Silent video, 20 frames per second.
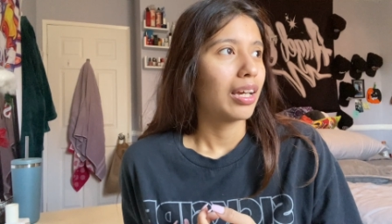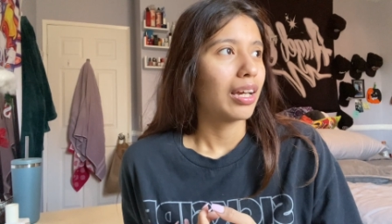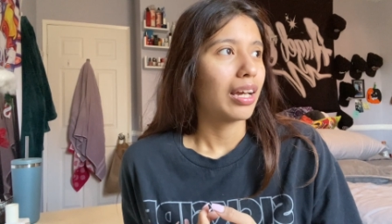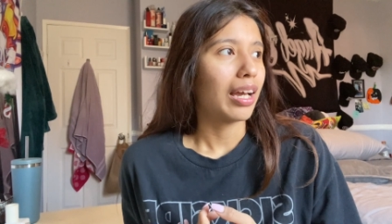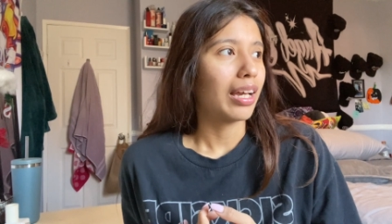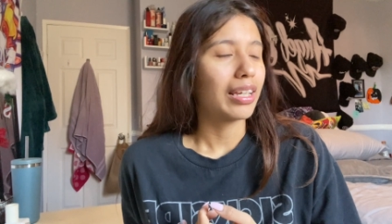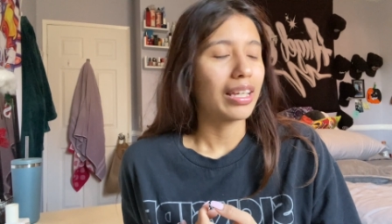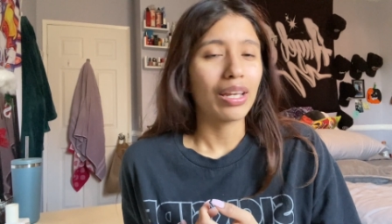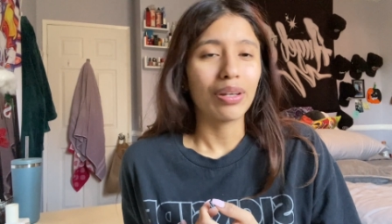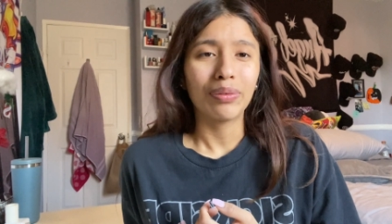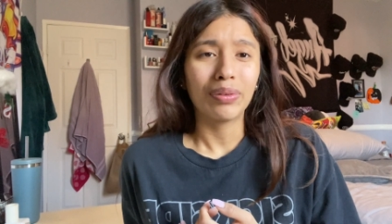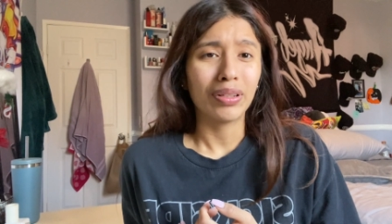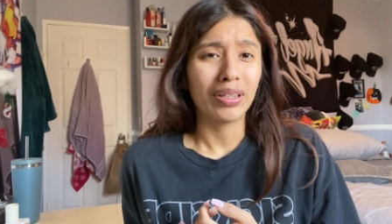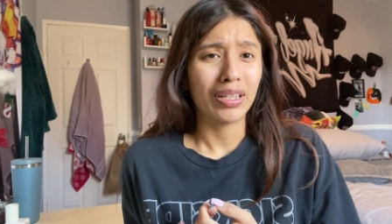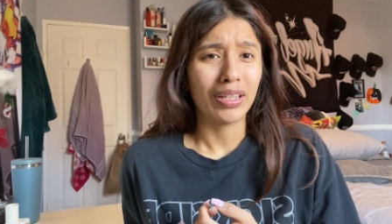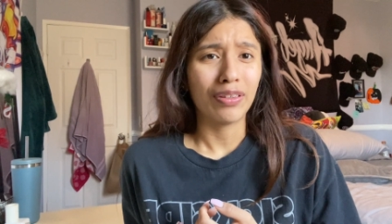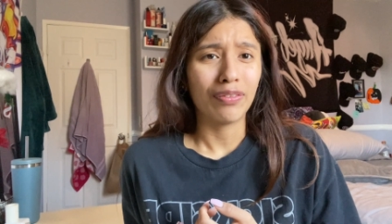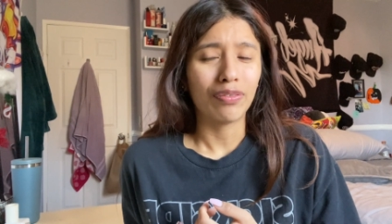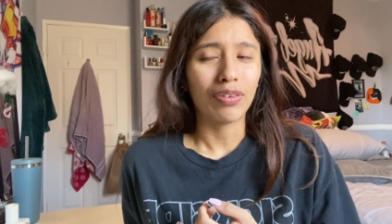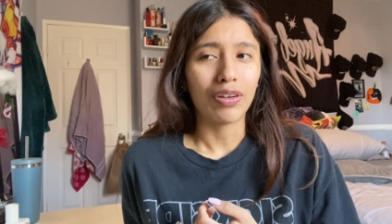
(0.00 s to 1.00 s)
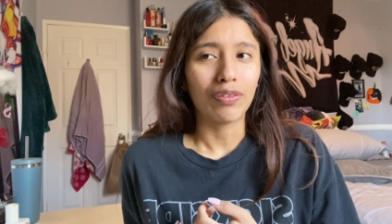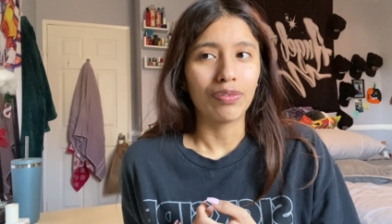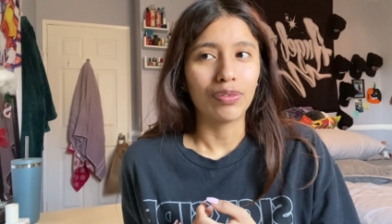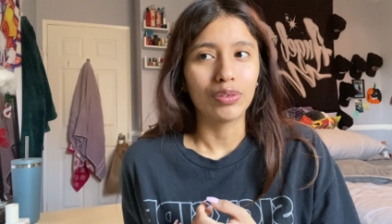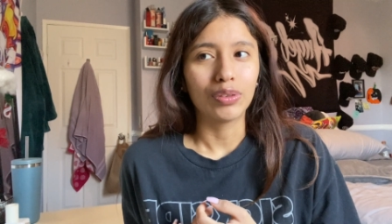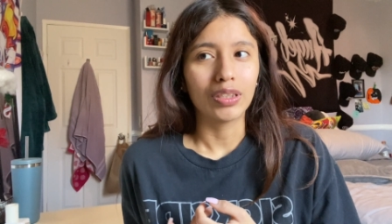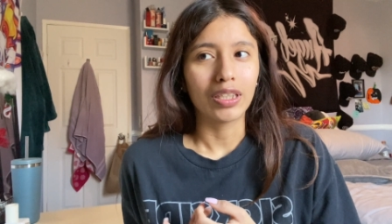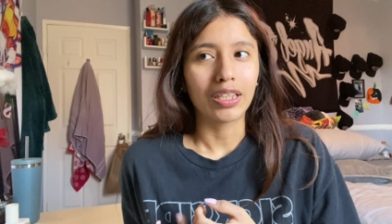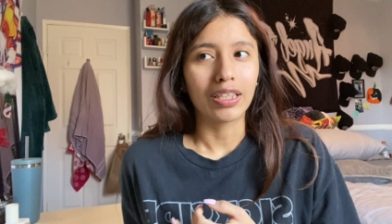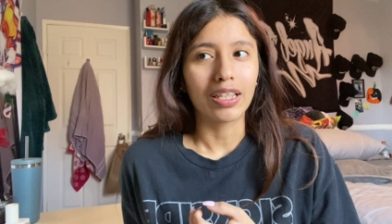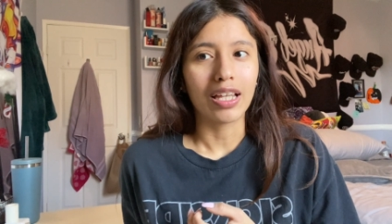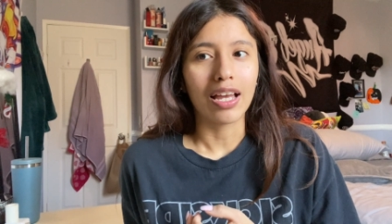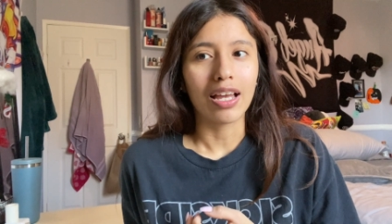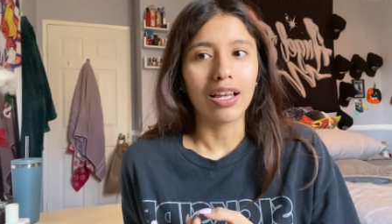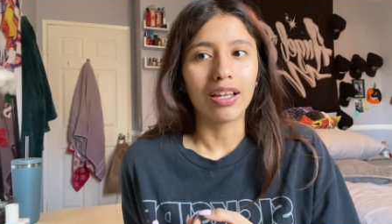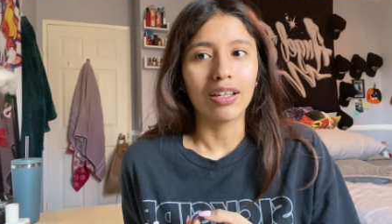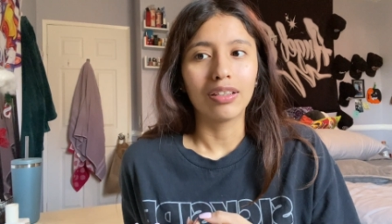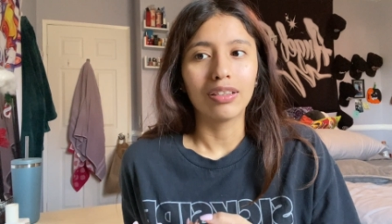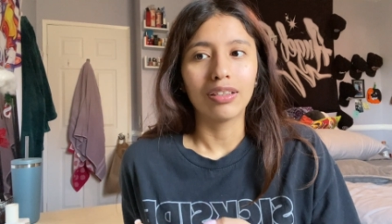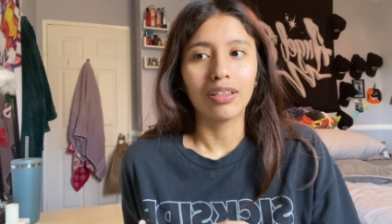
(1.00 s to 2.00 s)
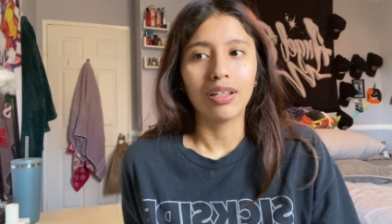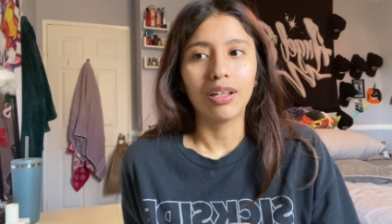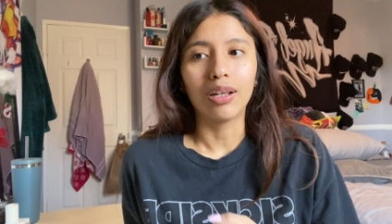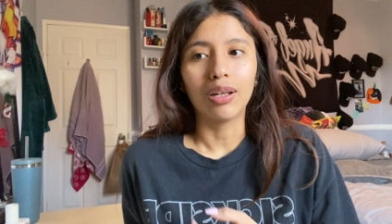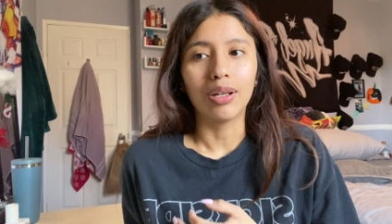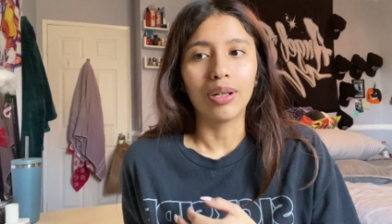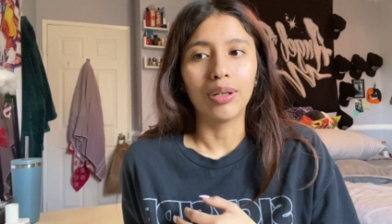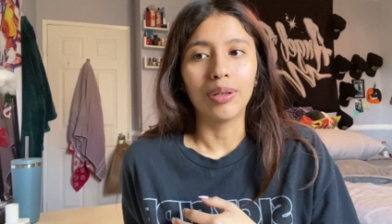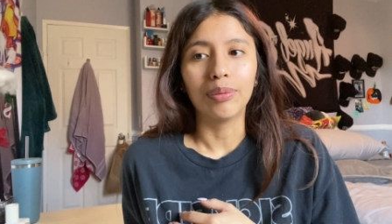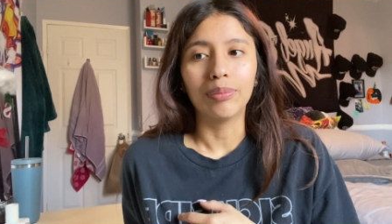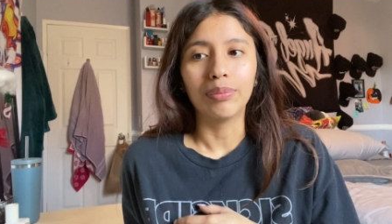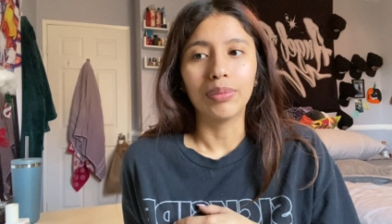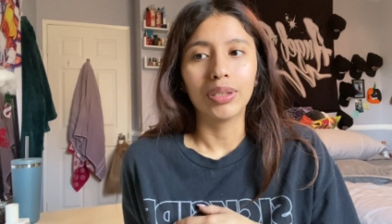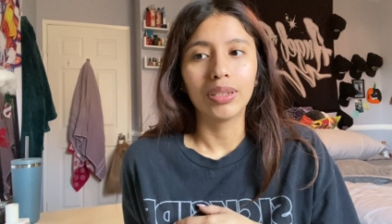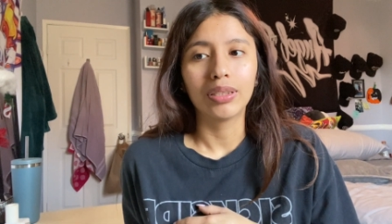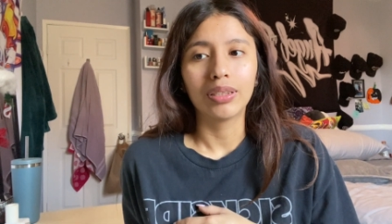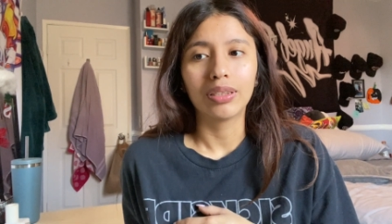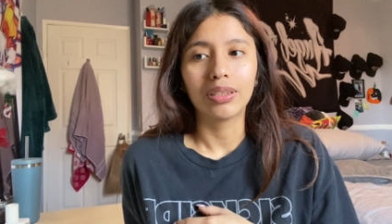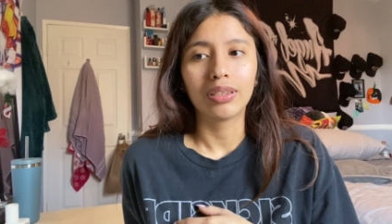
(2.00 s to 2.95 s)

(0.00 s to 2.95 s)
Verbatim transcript: i can't really eat fried foods like that um